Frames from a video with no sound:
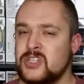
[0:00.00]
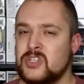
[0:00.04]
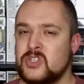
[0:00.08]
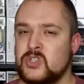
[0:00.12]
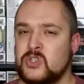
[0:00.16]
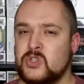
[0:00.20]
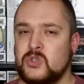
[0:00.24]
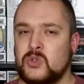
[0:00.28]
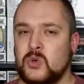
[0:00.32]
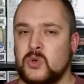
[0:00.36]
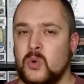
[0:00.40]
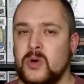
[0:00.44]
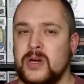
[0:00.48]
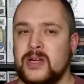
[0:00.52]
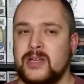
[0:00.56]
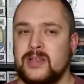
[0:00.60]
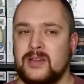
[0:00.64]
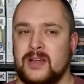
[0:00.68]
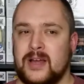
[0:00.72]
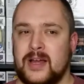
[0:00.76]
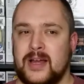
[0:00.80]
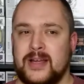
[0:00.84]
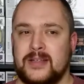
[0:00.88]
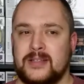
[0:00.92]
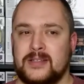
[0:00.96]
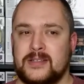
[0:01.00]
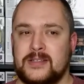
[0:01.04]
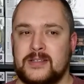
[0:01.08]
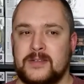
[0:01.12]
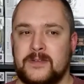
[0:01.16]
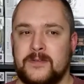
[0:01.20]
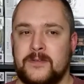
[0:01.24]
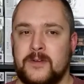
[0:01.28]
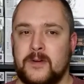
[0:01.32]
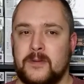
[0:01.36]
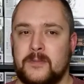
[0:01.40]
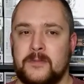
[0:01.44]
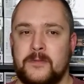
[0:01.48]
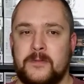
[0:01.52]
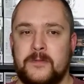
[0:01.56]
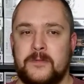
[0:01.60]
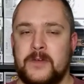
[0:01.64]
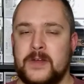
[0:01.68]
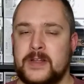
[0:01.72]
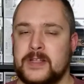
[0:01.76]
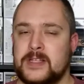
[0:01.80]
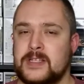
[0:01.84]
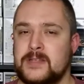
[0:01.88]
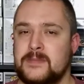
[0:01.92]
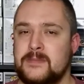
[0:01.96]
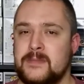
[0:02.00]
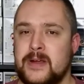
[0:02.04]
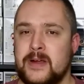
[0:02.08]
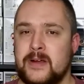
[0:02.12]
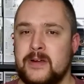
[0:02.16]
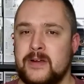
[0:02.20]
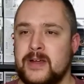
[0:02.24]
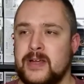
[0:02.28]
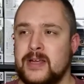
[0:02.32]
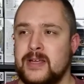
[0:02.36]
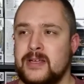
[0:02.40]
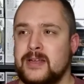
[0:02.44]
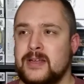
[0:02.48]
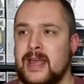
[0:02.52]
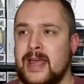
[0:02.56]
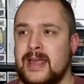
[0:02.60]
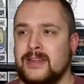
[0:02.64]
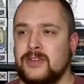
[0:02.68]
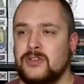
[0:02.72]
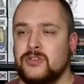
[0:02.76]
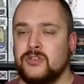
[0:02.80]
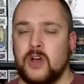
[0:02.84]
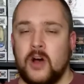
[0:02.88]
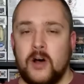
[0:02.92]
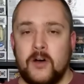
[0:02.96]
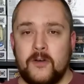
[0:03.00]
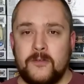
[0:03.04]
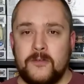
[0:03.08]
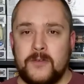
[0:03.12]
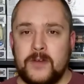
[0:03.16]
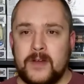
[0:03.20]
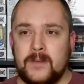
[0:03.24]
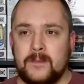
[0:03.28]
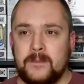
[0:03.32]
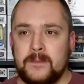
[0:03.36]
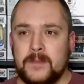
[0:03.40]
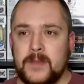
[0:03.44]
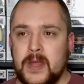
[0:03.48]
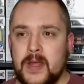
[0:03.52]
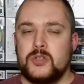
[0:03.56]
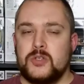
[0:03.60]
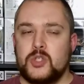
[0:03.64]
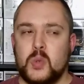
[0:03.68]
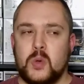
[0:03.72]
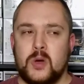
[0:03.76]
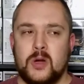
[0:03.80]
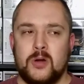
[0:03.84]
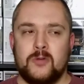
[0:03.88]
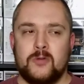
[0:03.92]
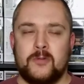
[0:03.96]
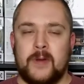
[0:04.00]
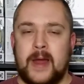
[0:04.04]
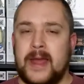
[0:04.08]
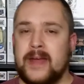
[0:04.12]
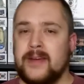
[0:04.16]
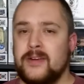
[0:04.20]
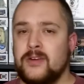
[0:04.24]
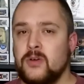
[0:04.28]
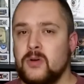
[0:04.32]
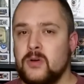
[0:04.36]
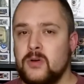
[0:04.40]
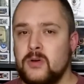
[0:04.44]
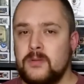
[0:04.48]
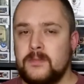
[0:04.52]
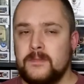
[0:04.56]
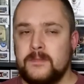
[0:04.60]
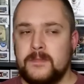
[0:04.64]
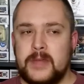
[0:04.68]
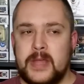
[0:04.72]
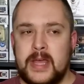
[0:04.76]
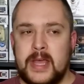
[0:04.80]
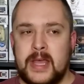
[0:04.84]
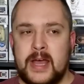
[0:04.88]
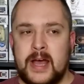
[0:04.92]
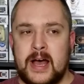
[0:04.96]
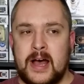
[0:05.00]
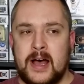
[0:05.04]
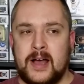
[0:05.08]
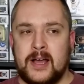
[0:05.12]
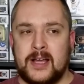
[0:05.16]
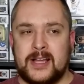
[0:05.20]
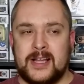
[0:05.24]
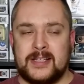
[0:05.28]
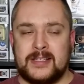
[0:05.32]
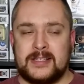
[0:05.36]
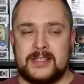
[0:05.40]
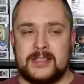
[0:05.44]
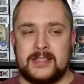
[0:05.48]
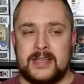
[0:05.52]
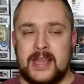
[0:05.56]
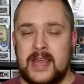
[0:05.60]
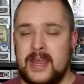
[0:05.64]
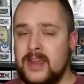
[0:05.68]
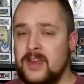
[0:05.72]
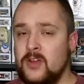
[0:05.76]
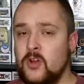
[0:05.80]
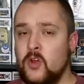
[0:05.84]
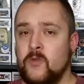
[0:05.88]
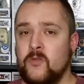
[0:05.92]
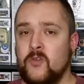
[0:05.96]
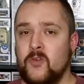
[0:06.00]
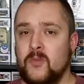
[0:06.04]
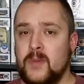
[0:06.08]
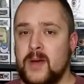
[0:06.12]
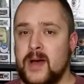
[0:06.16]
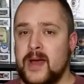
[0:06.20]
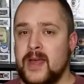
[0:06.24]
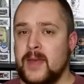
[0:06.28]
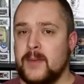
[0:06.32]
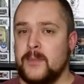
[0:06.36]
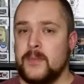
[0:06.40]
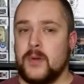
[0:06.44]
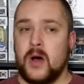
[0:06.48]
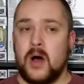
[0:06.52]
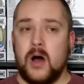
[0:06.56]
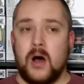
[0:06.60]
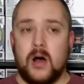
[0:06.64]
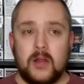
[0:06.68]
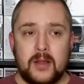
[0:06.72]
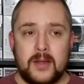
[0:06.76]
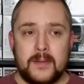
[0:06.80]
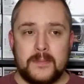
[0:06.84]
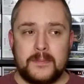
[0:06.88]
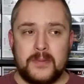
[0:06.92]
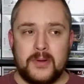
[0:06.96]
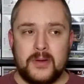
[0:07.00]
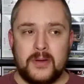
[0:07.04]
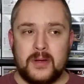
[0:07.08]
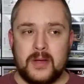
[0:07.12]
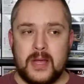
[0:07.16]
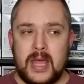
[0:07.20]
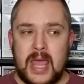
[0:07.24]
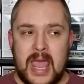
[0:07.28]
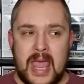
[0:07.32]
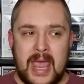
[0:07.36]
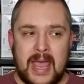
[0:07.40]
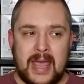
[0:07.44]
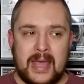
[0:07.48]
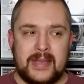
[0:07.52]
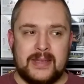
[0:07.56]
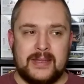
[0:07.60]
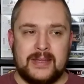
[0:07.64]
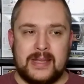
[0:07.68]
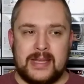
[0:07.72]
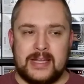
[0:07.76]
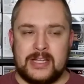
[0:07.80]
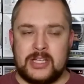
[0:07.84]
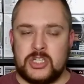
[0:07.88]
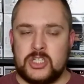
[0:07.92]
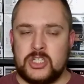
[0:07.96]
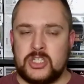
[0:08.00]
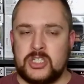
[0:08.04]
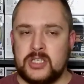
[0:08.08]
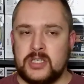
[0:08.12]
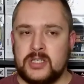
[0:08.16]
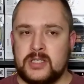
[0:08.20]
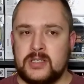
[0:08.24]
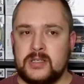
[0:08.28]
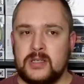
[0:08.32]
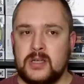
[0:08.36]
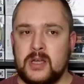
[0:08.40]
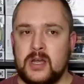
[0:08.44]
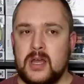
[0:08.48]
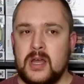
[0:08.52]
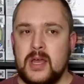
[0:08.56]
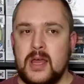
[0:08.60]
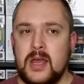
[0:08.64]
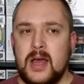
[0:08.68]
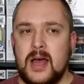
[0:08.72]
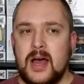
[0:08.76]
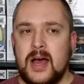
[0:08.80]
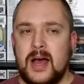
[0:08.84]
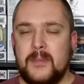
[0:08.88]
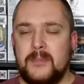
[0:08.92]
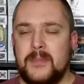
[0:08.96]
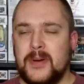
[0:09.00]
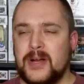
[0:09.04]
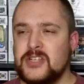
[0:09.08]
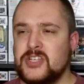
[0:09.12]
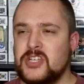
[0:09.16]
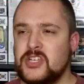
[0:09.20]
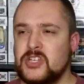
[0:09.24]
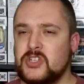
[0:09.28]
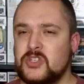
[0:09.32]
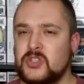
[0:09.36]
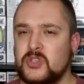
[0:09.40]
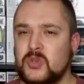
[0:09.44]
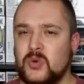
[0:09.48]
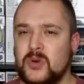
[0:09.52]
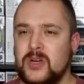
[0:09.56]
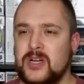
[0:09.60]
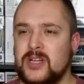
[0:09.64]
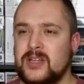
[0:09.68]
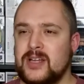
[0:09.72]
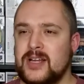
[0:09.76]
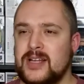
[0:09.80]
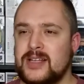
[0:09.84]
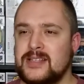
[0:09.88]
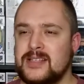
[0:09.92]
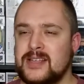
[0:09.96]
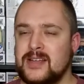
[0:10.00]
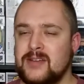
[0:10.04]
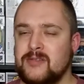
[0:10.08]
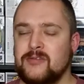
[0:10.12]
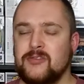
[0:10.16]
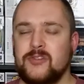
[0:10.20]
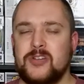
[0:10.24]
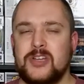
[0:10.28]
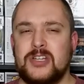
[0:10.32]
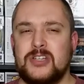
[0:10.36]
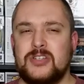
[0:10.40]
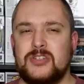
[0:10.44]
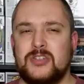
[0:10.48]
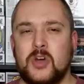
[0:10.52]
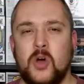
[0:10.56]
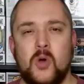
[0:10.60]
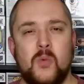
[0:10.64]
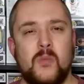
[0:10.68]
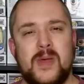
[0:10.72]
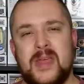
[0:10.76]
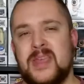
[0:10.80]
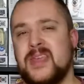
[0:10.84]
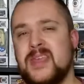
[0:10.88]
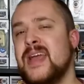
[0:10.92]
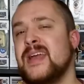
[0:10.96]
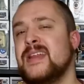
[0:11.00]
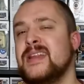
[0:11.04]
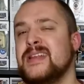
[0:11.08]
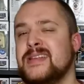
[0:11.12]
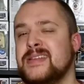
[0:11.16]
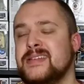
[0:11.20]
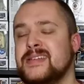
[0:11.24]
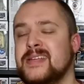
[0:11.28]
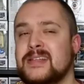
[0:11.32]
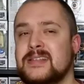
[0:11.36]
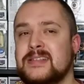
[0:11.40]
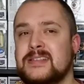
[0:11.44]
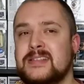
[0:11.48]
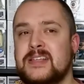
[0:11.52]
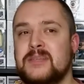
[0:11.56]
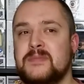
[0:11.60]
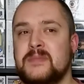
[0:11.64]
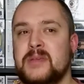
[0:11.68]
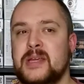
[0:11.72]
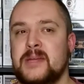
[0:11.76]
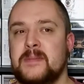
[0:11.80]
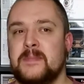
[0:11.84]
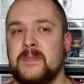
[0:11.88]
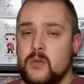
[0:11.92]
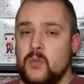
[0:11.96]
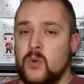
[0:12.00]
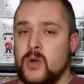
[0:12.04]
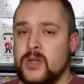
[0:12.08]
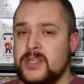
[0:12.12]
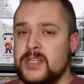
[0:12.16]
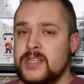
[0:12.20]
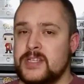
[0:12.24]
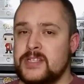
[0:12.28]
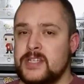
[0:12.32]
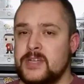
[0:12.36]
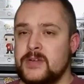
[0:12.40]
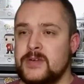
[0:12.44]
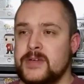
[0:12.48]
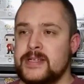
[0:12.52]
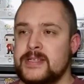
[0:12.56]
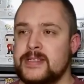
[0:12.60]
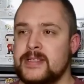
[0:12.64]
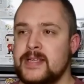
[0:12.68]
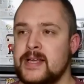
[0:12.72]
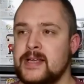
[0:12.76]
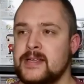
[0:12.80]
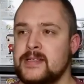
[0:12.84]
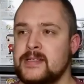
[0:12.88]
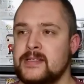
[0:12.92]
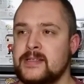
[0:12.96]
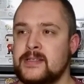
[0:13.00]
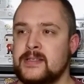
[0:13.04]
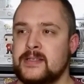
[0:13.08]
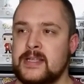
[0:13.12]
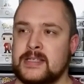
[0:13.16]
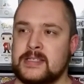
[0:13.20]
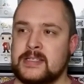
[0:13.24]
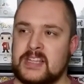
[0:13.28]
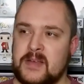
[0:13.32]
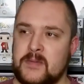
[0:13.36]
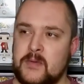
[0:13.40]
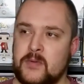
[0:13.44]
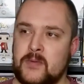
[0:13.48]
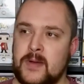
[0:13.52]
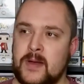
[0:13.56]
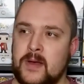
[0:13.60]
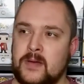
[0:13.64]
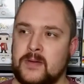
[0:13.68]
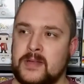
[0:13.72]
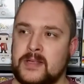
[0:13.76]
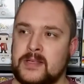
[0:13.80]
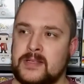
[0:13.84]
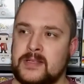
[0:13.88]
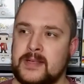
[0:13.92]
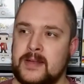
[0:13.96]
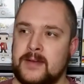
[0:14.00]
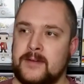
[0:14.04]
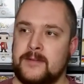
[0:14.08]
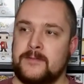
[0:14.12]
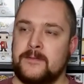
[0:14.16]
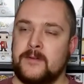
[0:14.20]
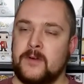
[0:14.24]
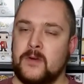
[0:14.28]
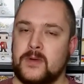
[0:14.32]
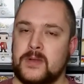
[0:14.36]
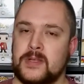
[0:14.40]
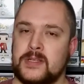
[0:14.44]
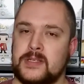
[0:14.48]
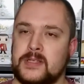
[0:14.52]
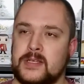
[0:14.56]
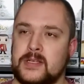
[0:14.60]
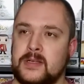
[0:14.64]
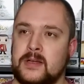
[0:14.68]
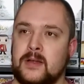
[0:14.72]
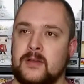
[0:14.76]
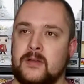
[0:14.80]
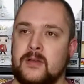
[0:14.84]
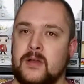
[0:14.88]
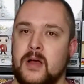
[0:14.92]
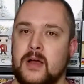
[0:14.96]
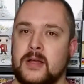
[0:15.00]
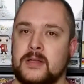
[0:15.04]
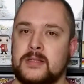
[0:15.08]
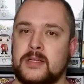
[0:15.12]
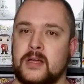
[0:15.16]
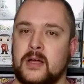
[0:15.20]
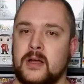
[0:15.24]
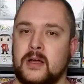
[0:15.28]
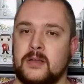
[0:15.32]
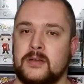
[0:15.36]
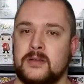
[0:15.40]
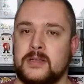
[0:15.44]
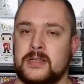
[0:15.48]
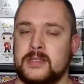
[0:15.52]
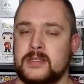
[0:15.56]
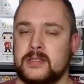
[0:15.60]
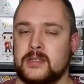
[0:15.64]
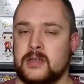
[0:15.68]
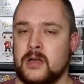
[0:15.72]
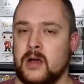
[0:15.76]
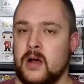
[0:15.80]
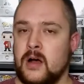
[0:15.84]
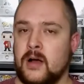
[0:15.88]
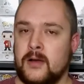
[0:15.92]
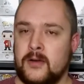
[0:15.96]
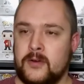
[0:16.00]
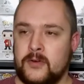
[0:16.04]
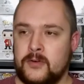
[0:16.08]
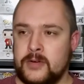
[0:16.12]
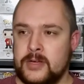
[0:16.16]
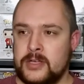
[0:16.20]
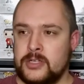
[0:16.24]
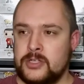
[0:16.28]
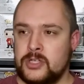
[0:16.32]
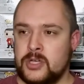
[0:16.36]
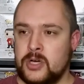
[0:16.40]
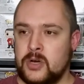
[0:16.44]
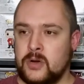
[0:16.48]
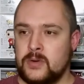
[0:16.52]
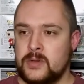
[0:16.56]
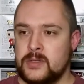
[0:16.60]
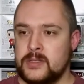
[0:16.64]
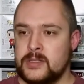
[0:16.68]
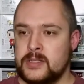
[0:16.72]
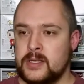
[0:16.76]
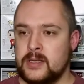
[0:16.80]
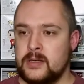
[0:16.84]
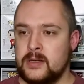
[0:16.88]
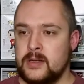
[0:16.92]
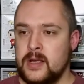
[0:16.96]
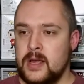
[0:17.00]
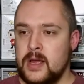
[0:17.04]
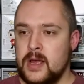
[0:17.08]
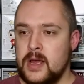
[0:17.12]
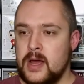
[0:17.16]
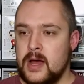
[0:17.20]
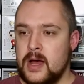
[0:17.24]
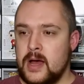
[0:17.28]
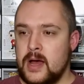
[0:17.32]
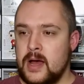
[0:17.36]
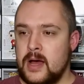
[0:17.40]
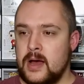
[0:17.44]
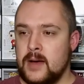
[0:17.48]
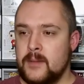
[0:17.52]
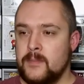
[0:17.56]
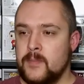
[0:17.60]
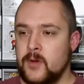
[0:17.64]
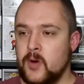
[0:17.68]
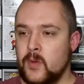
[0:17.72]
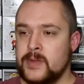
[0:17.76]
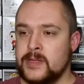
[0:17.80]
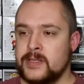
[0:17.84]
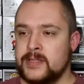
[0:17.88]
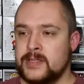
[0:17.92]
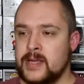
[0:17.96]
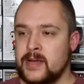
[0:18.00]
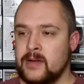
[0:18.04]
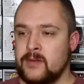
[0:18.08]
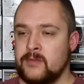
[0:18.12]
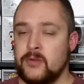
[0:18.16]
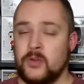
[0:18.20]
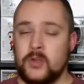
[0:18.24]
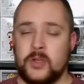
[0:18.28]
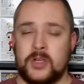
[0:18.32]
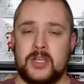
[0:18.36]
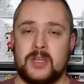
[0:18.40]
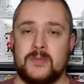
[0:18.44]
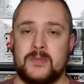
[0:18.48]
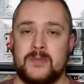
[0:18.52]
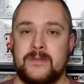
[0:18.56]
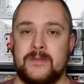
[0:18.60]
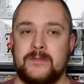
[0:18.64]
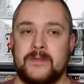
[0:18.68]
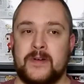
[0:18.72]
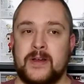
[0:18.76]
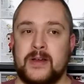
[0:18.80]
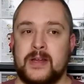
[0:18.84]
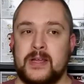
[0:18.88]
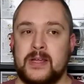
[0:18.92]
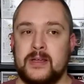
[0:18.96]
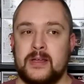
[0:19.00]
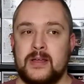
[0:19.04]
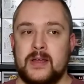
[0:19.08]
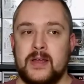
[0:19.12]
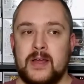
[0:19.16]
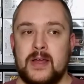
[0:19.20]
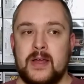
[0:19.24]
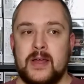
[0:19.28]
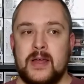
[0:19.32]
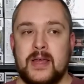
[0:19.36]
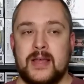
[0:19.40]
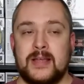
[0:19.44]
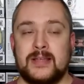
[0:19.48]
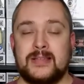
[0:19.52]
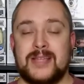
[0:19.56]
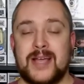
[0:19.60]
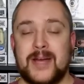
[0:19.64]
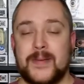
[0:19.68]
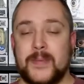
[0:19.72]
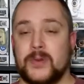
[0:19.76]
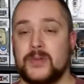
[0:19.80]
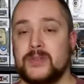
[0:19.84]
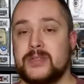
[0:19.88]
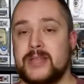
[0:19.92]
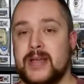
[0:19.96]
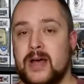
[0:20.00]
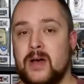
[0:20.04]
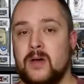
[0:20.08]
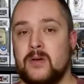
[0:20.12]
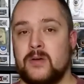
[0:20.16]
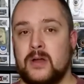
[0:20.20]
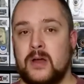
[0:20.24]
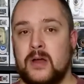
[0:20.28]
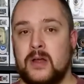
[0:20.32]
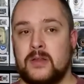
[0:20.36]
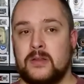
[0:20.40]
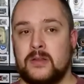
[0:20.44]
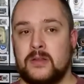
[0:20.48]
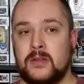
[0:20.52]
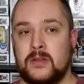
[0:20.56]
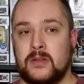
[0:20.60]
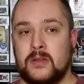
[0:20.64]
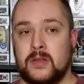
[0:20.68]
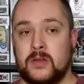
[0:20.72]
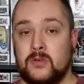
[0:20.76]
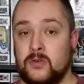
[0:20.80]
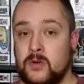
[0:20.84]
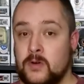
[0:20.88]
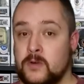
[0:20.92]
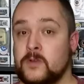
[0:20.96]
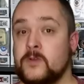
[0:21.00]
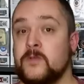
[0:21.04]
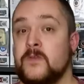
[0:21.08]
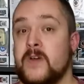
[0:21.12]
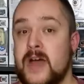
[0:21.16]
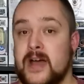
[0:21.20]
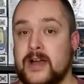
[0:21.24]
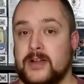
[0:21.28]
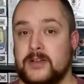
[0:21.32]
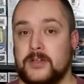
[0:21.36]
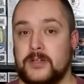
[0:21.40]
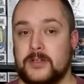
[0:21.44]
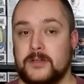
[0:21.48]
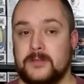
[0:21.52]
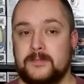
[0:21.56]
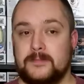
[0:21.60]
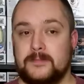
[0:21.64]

storylines from Fitz marrying a dolphin to where Randall gets taken over by a polyp, and it's just a bunch of storylines that really don't make any sense to me. What this series does this time around, instead of focusing a lot on these concrete jokes and moments that really could be funny, it doubled down on the gross factor.